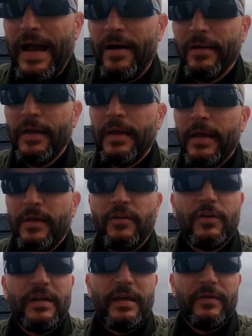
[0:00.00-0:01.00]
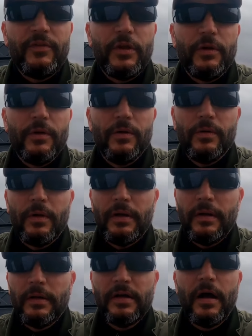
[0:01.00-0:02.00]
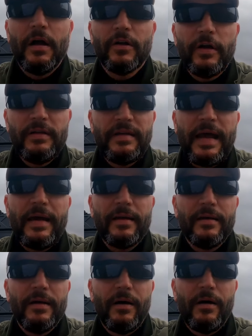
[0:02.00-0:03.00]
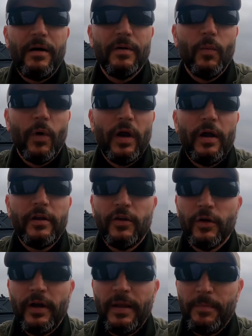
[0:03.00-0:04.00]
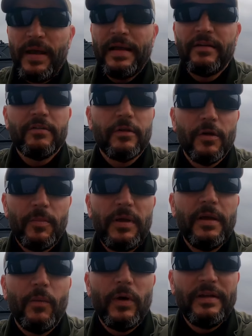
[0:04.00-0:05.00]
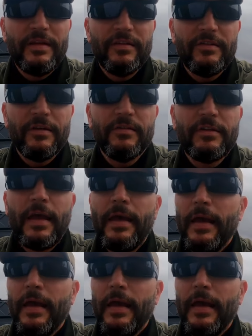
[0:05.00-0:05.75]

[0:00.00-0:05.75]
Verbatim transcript: out to give you concrete data on where your impact is going to be at what distance.